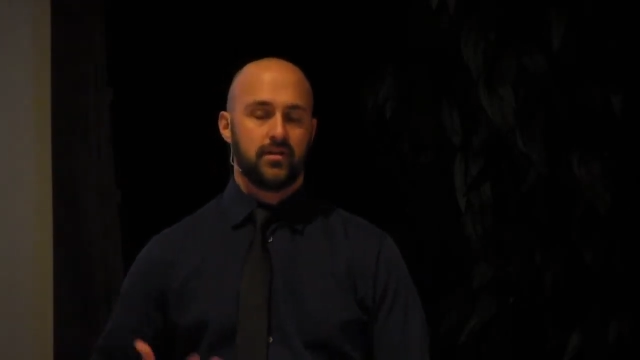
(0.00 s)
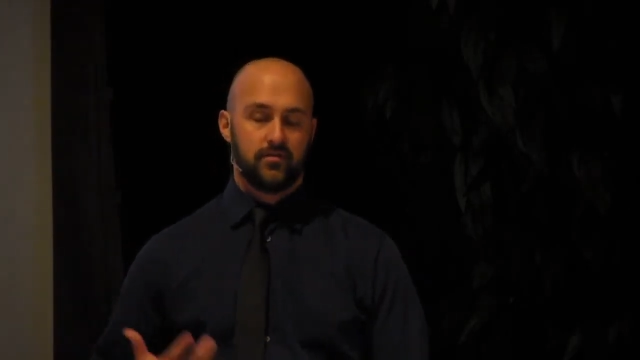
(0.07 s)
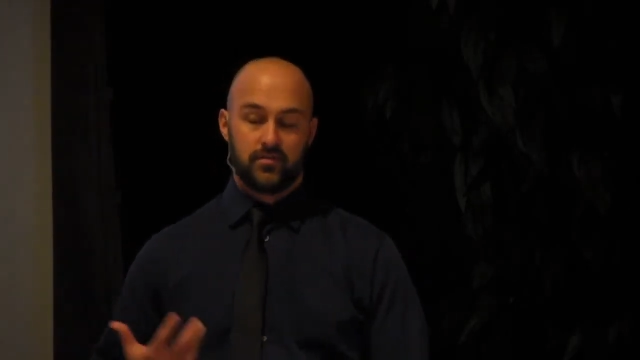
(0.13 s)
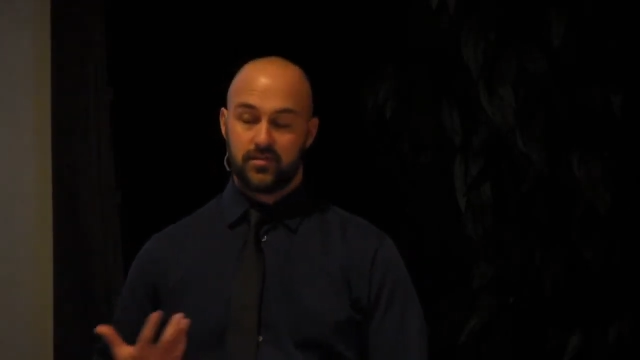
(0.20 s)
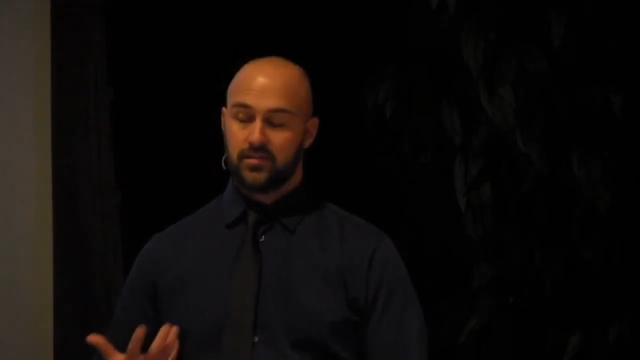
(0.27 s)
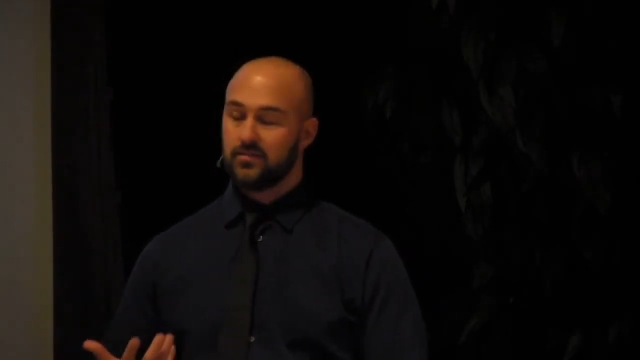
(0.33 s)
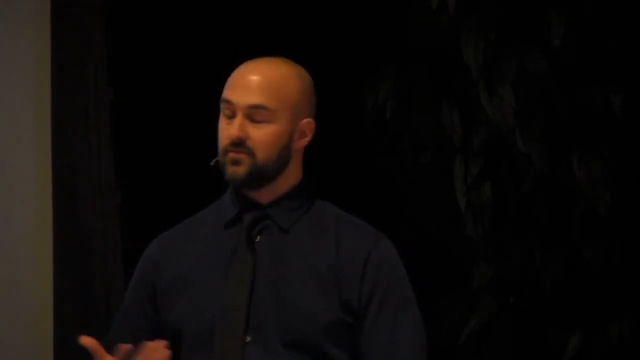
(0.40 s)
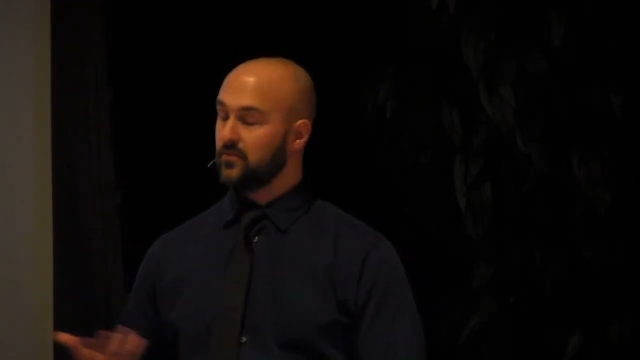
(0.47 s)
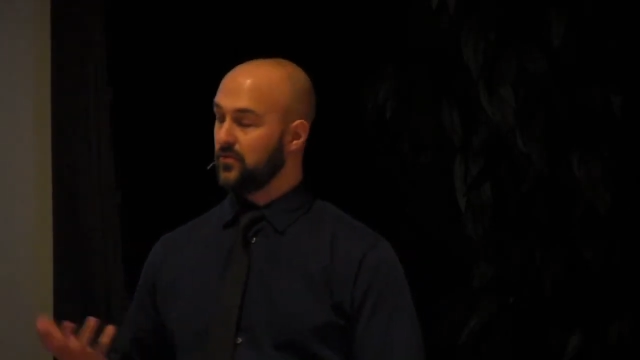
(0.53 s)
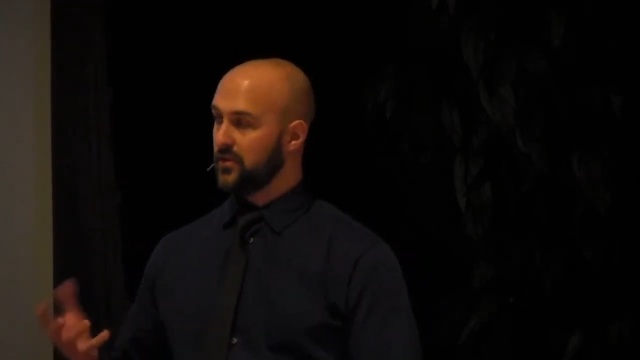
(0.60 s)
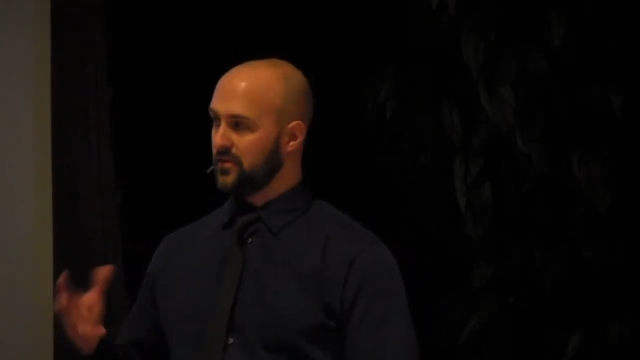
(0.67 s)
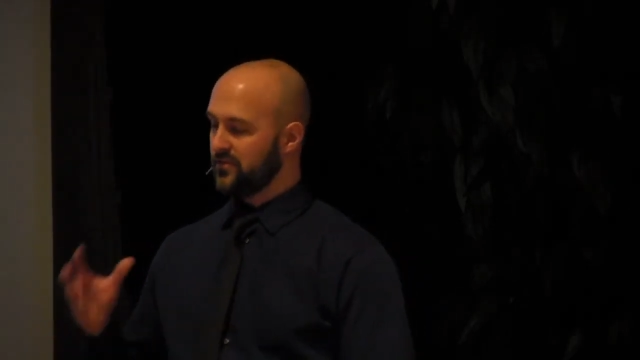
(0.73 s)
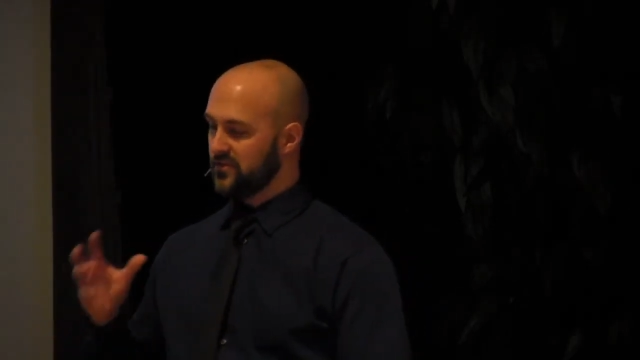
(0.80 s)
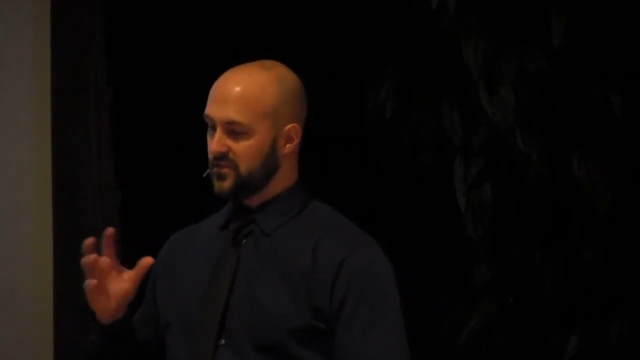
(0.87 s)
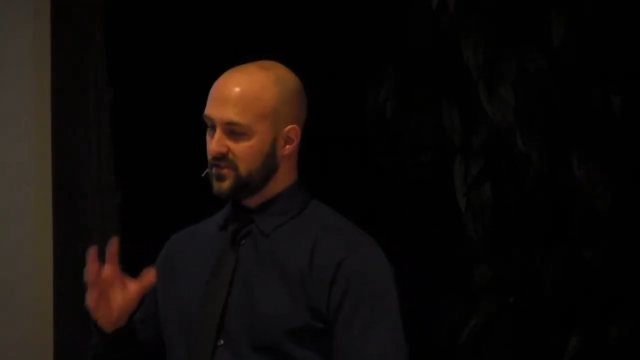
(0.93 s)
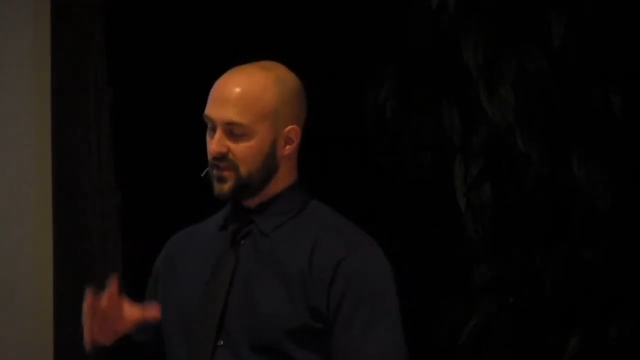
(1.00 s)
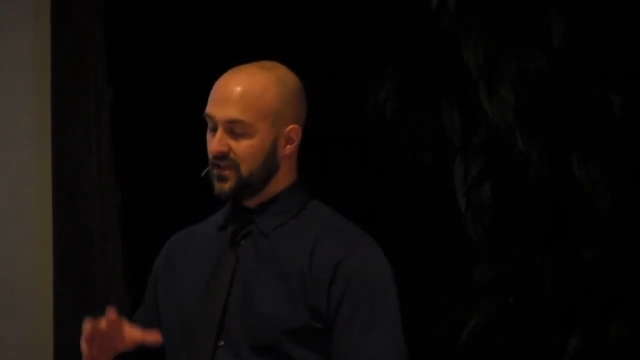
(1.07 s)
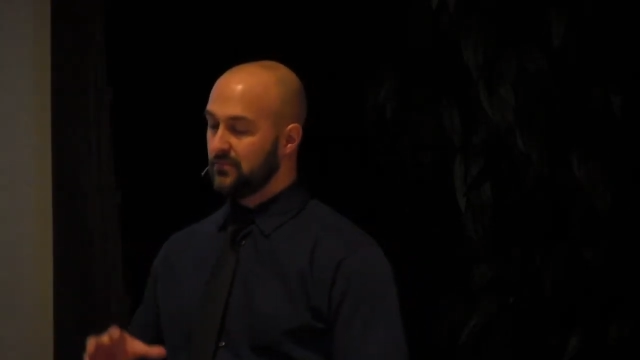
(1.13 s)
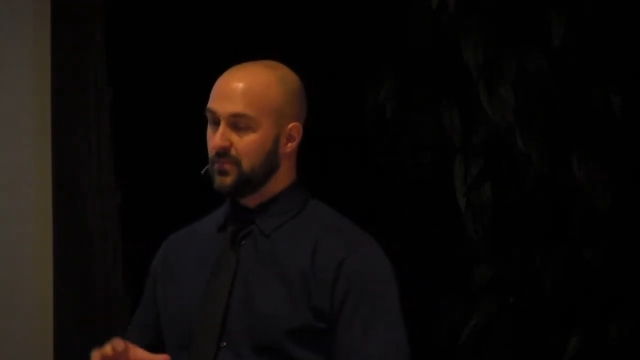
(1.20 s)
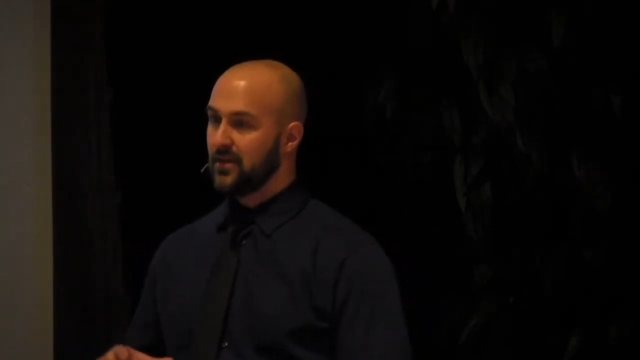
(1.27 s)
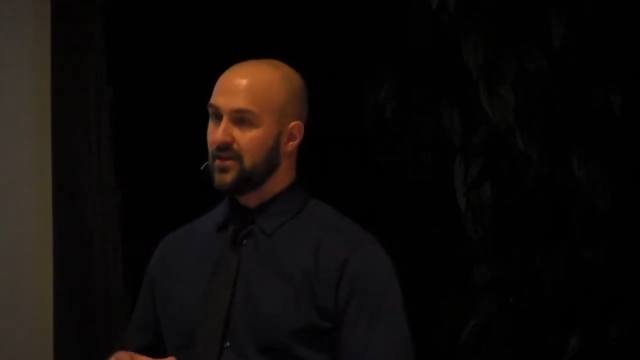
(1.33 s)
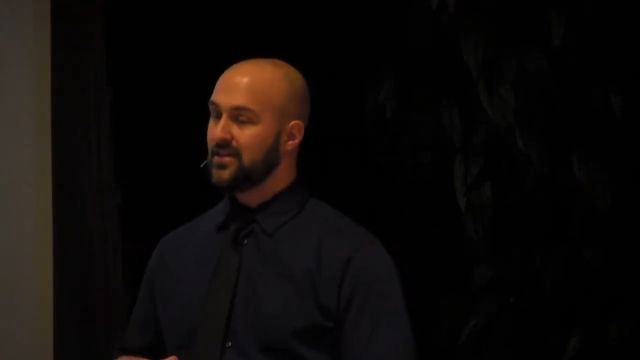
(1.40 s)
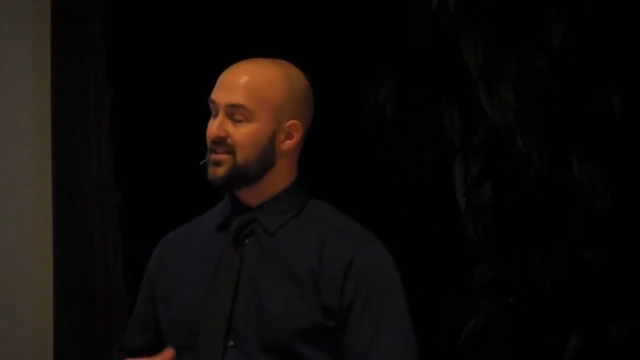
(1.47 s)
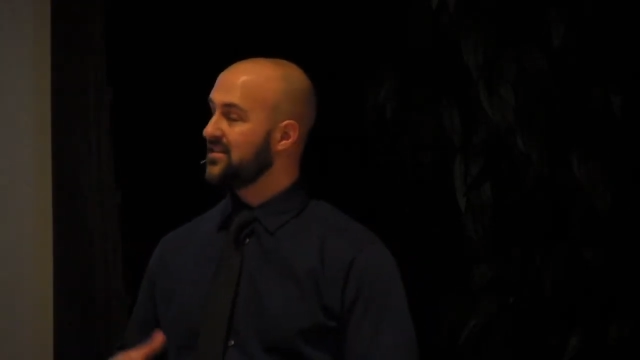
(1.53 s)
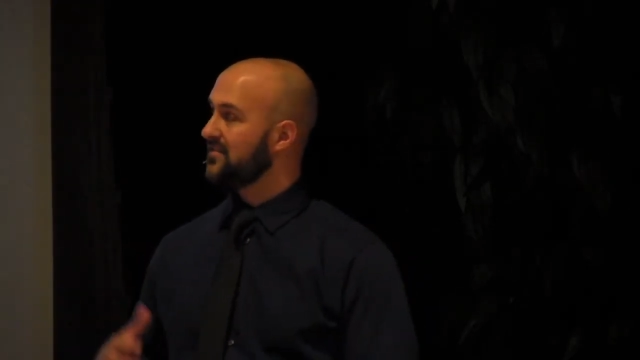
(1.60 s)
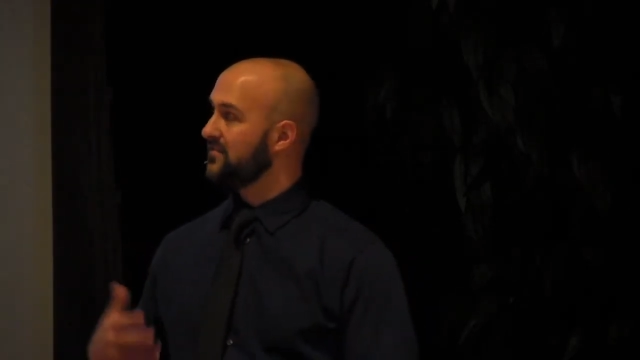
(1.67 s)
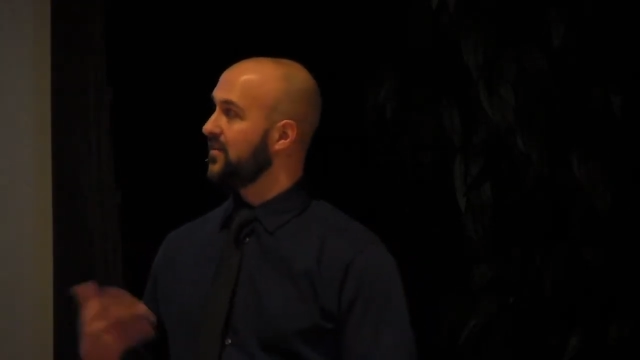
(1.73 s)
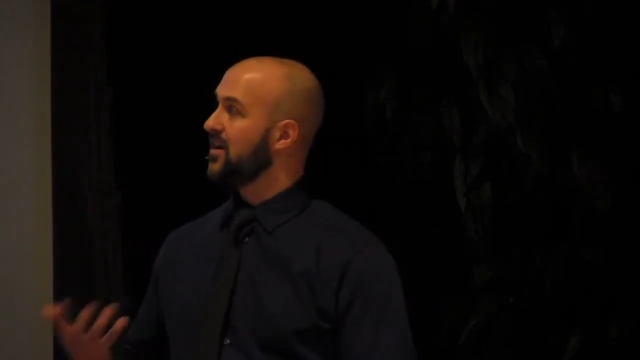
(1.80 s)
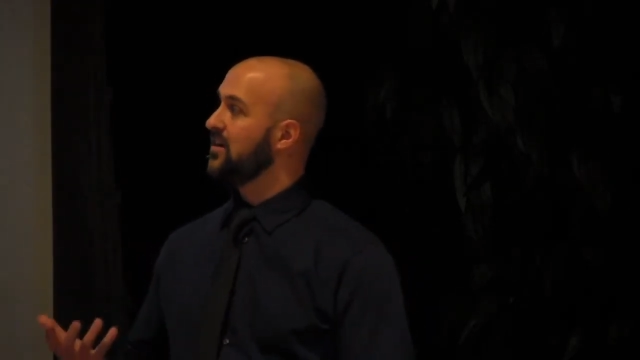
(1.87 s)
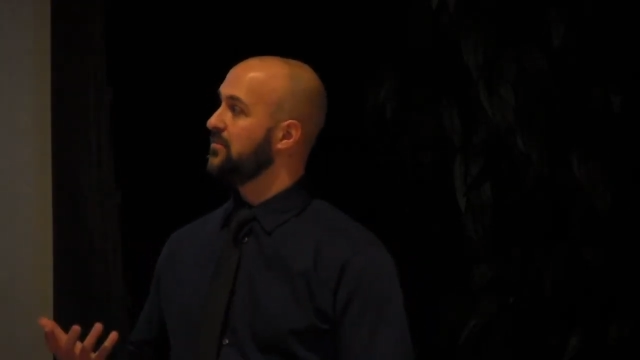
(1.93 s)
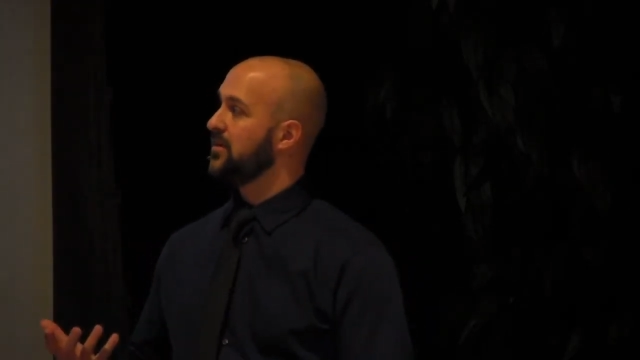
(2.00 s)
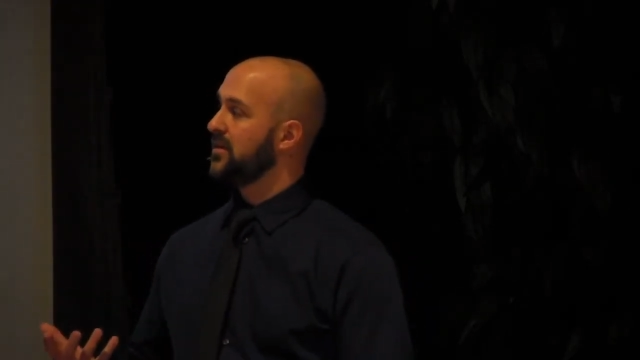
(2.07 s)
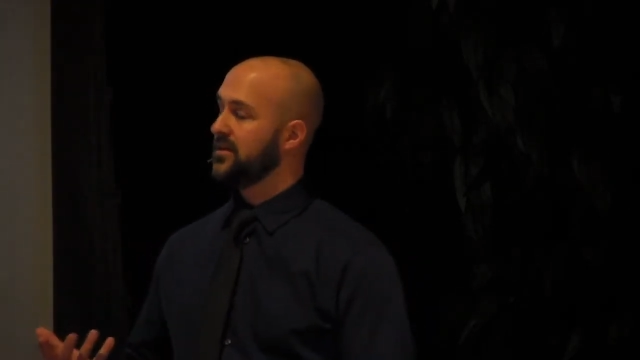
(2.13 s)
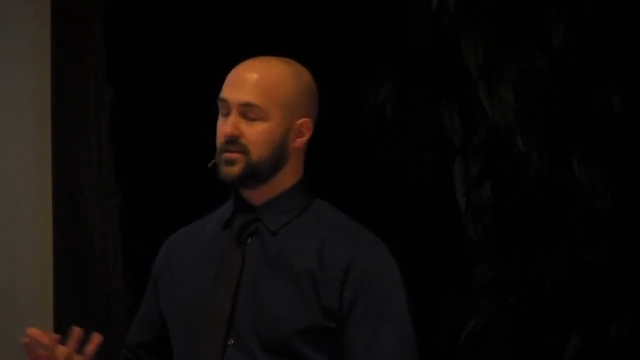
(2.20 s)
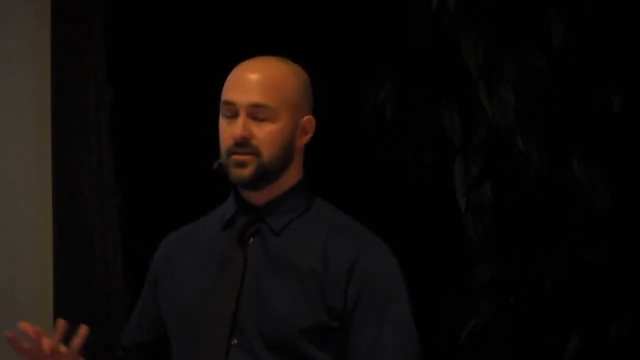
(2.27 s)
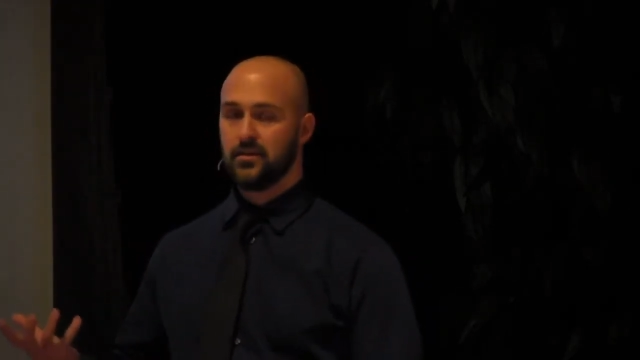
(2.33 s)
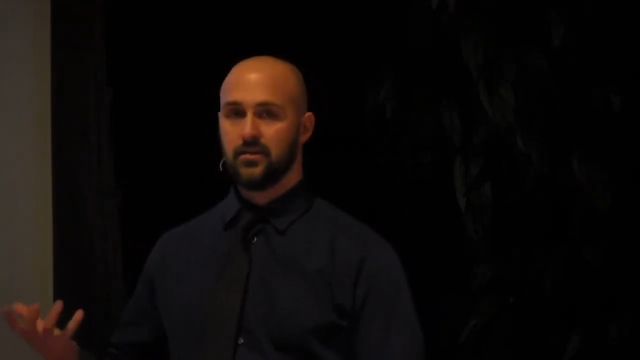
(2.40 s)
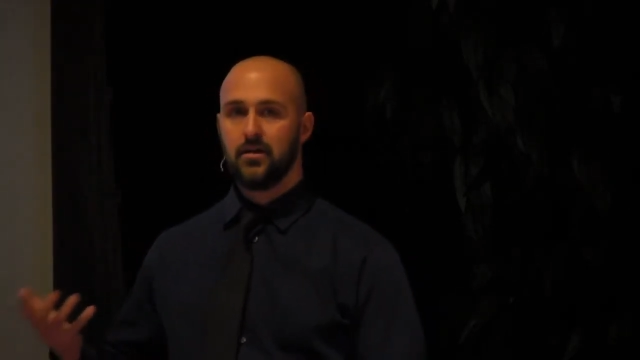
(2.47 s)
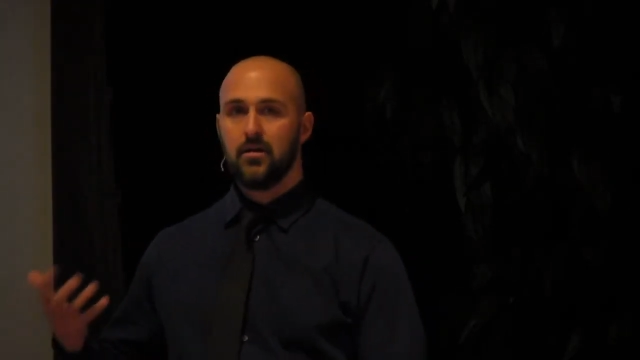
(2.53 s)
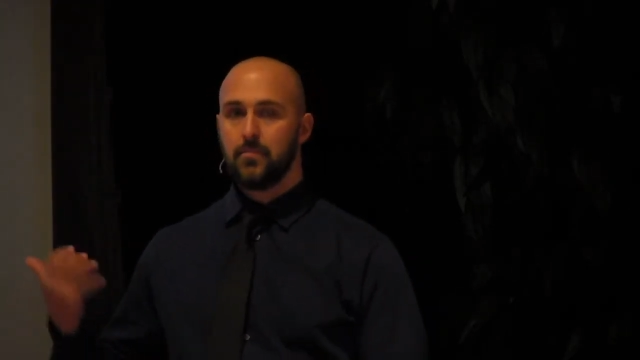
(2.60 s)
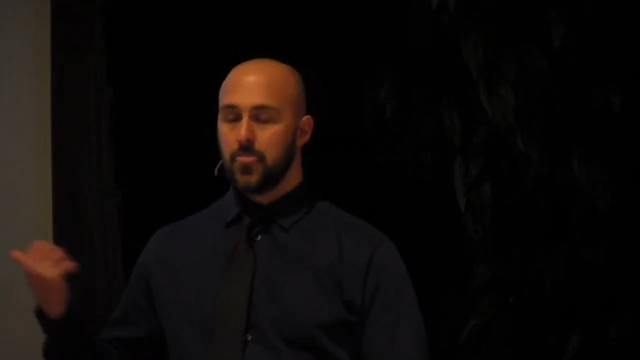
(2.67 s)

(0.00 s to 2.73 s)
sustainability and viability